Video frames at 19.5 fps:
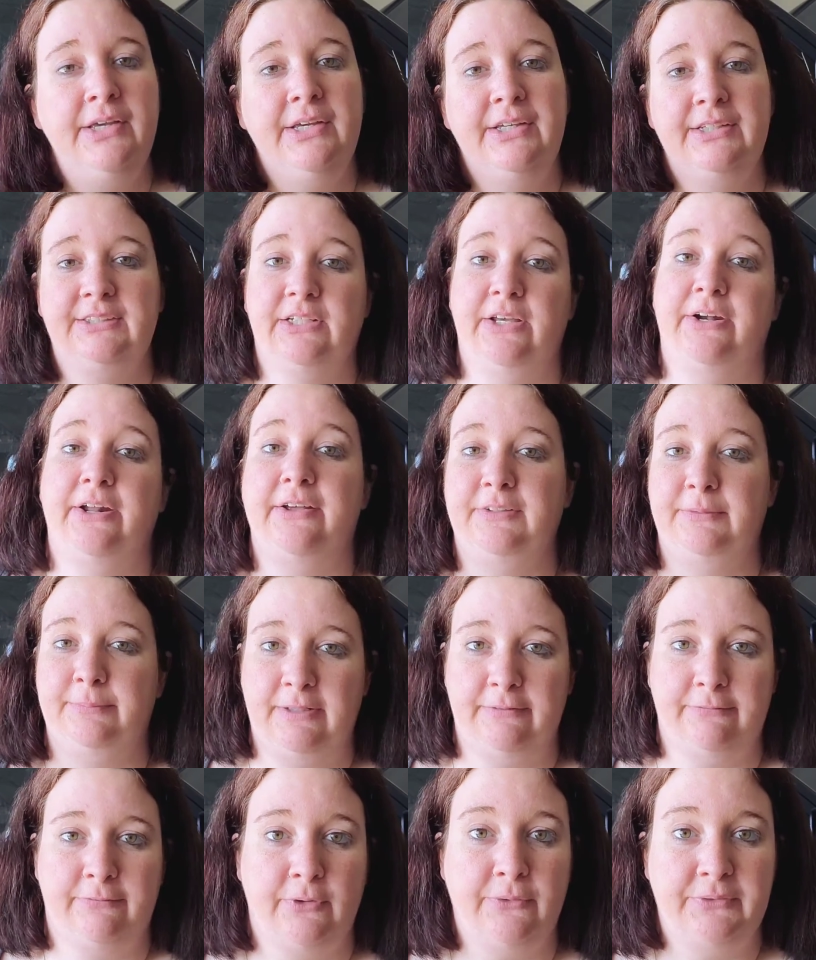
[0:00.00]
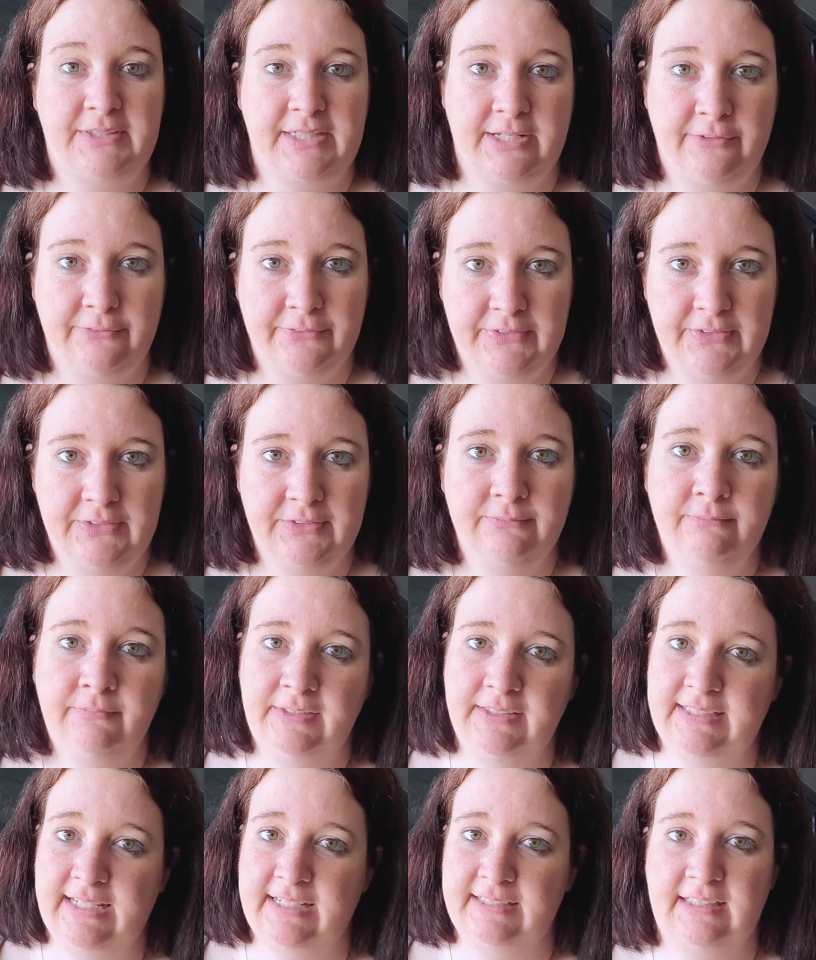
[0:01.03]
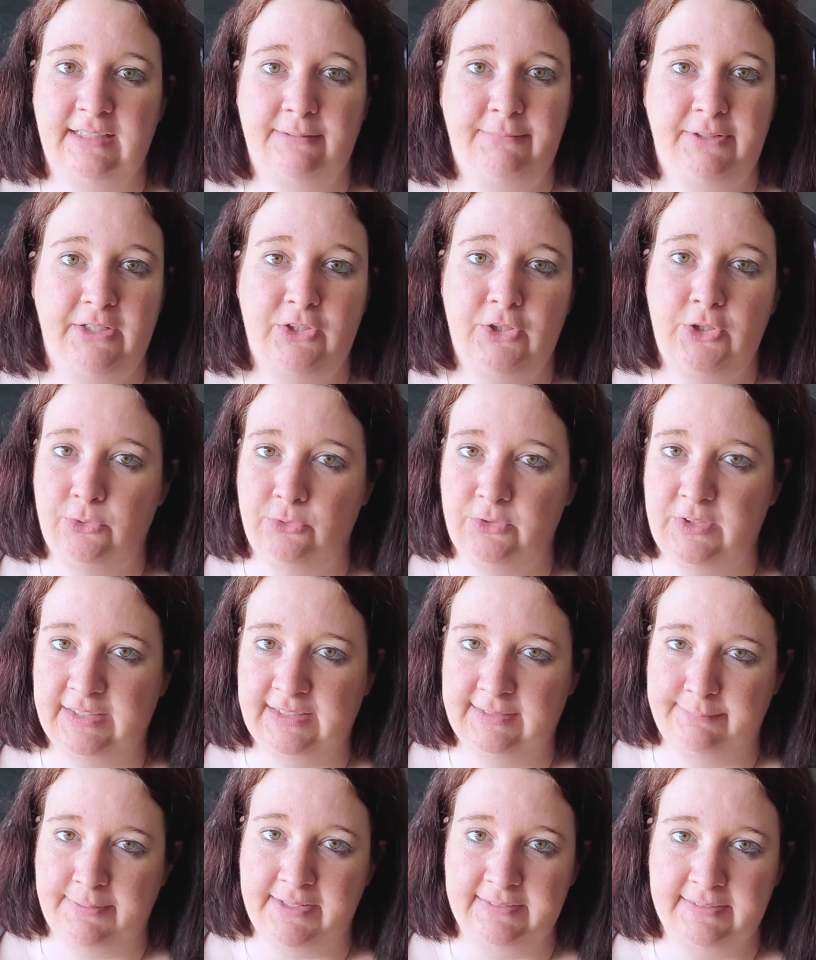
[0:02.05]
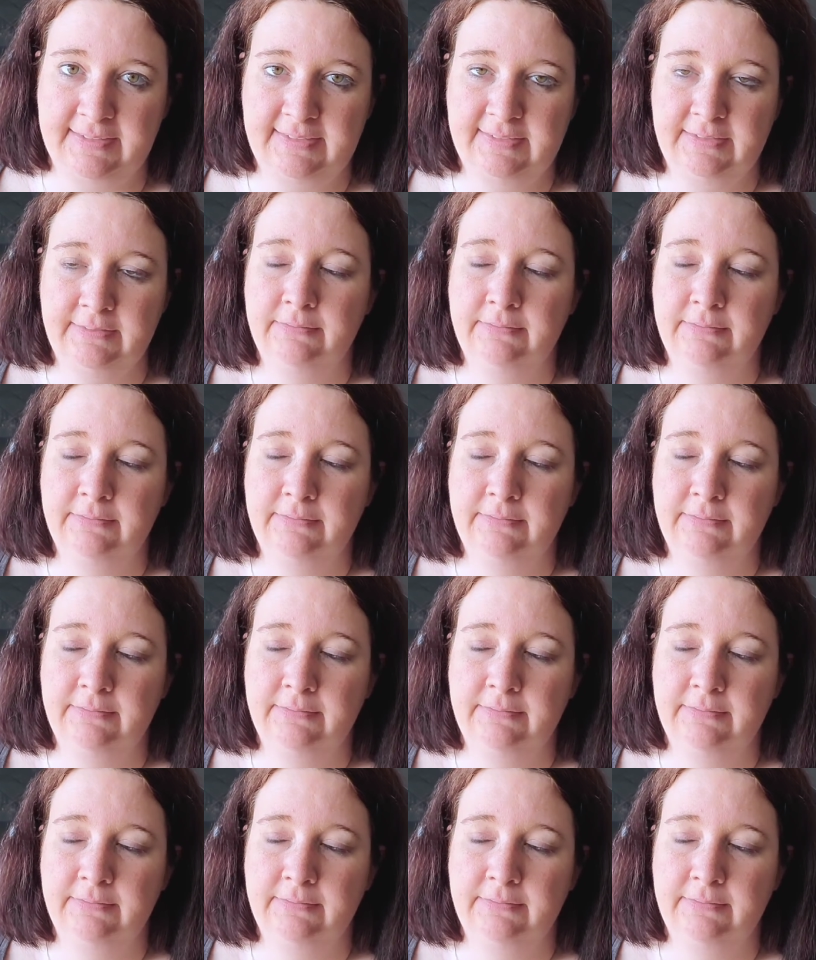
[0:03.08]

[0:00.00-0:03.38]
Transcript: so I don't have to pay for hotels, because that's going to be a huge expense.